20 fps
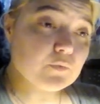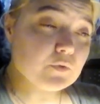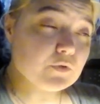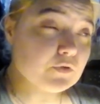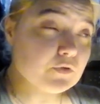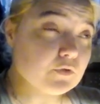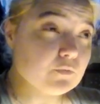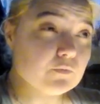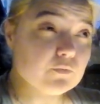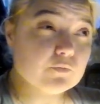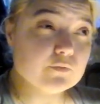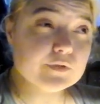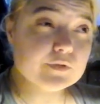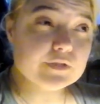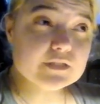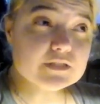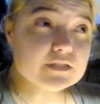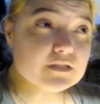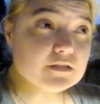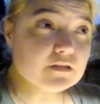really,
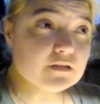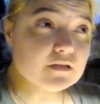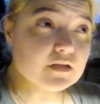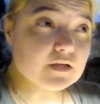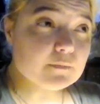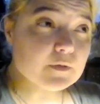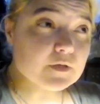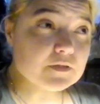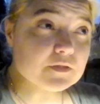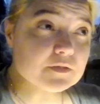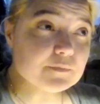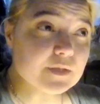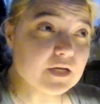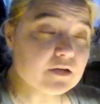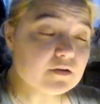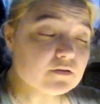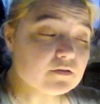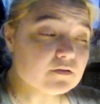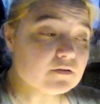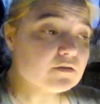really didn't like about the
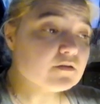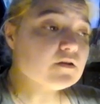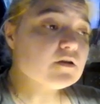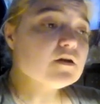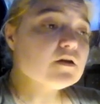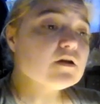pattern.